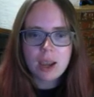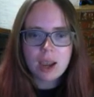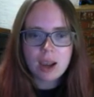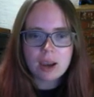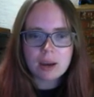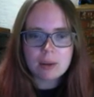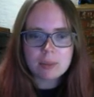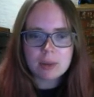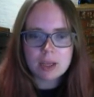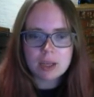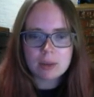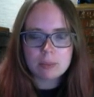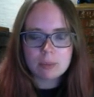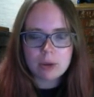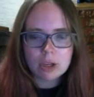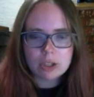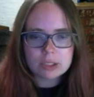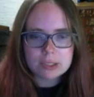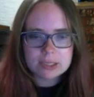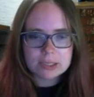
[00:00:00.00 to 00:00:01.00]
um, and I'm
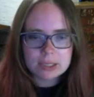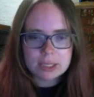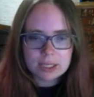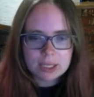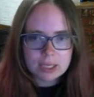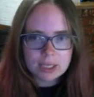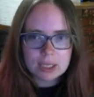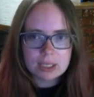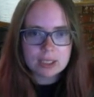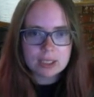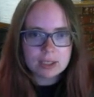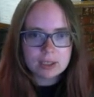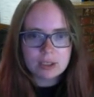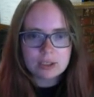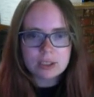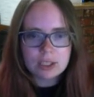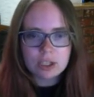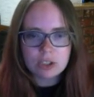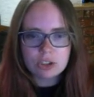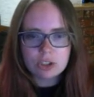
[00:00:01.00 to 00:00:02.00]
not just like little
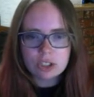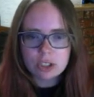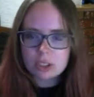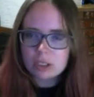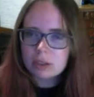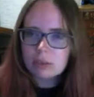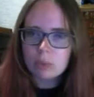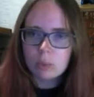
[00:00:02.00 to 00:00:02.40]
dungeon